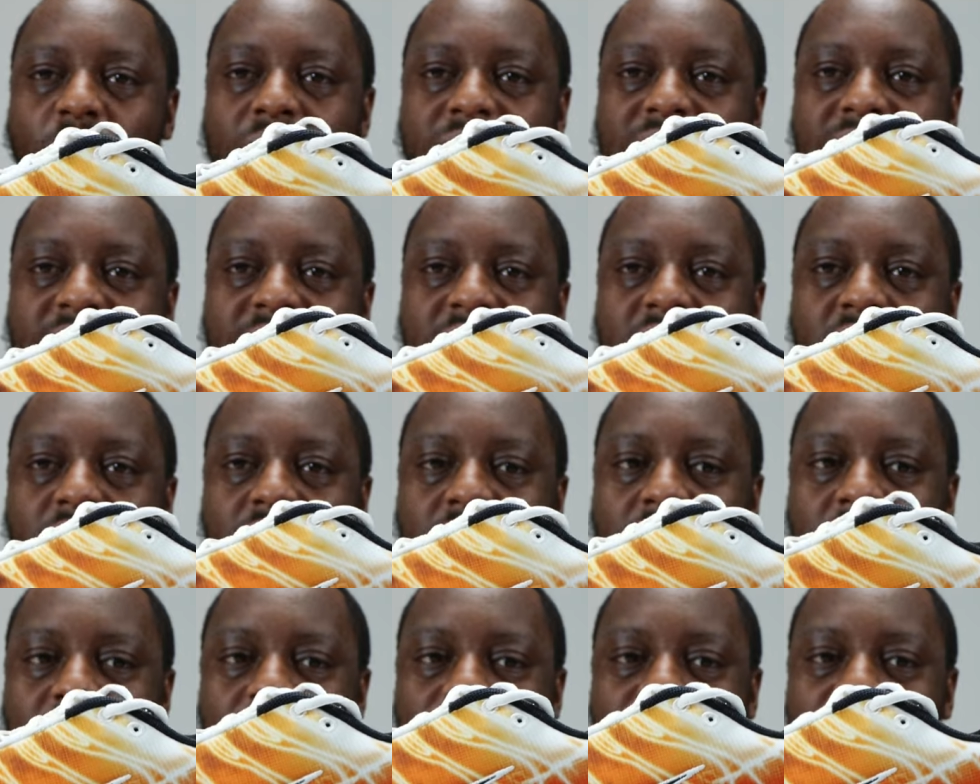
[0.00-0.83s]
continues
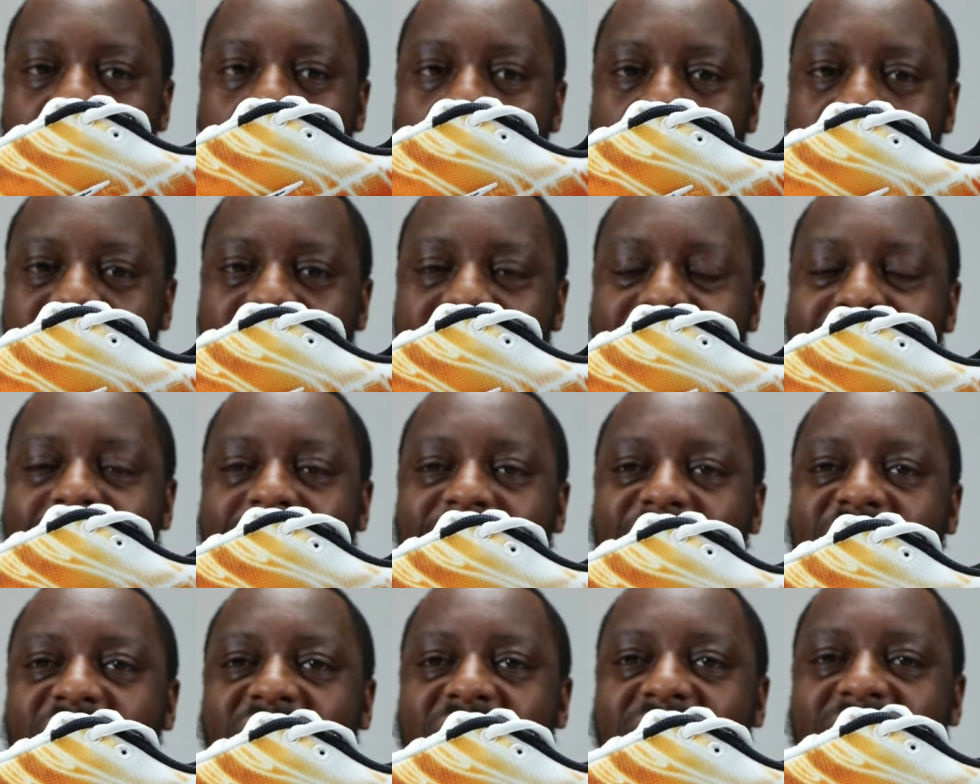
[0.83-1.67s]
to the foxing,
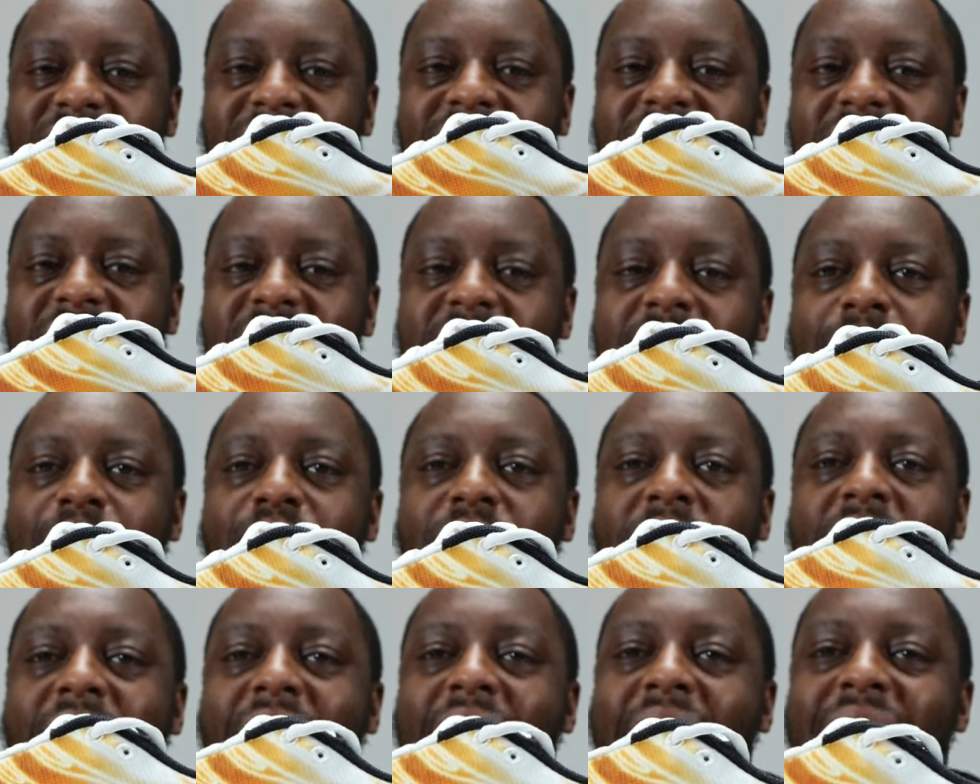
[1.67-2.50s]
as you can see.
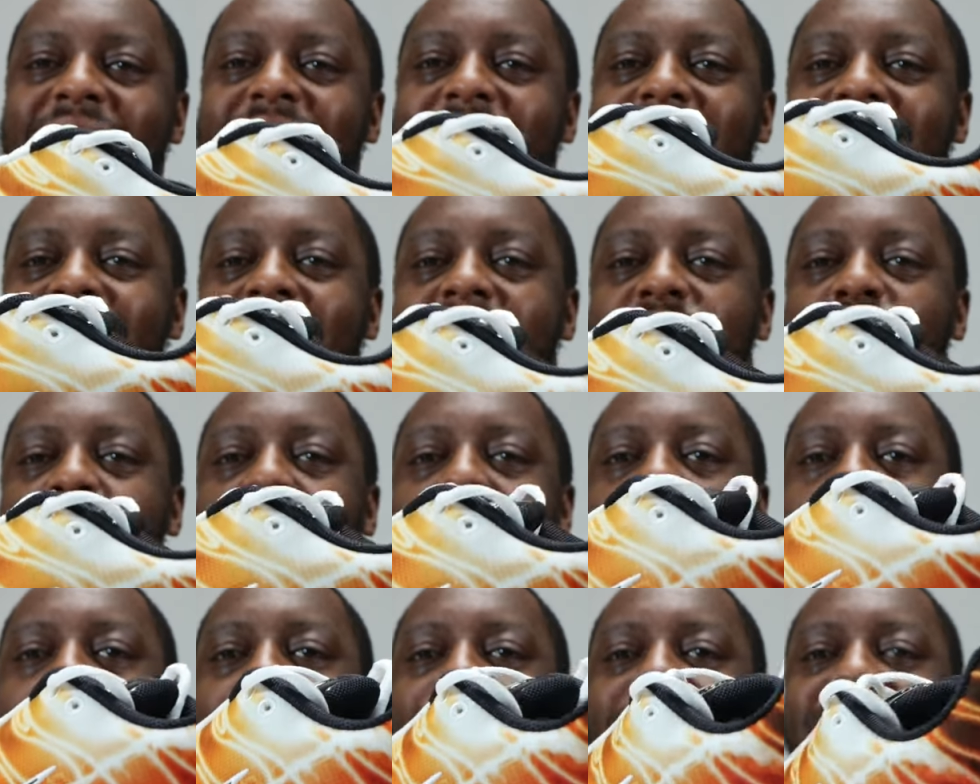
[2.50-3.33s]
And then as we
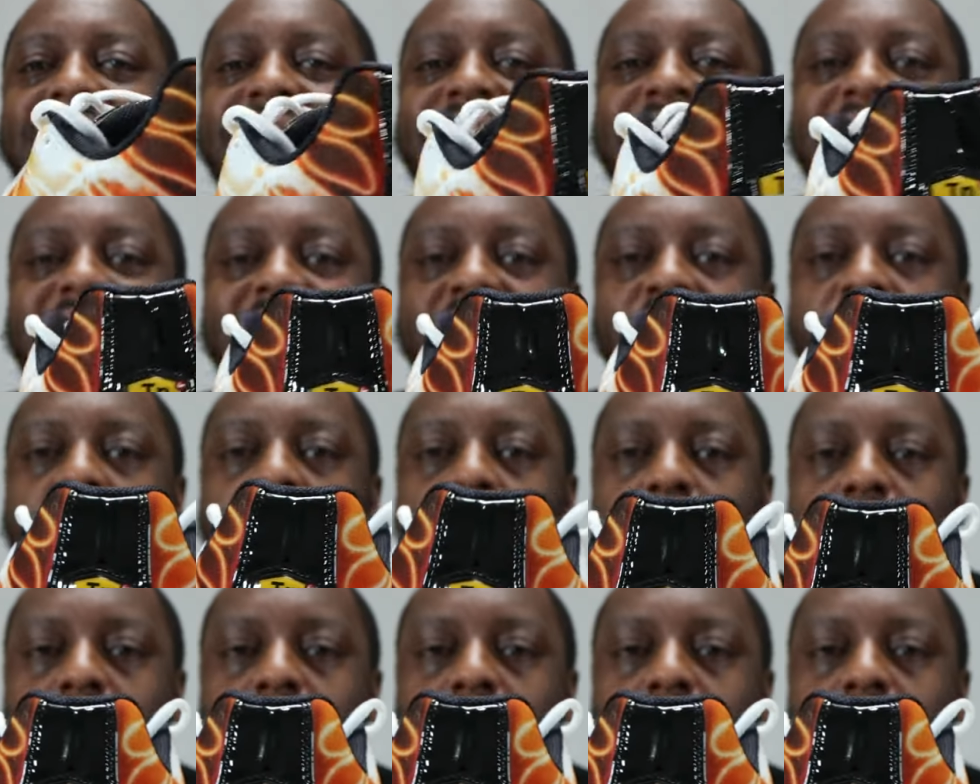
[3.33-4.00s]
come to the heel of the